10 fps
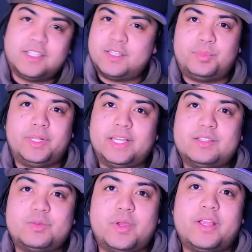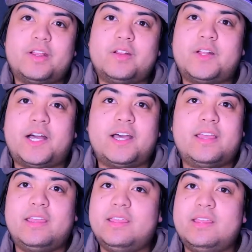is the place where
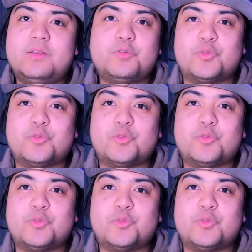I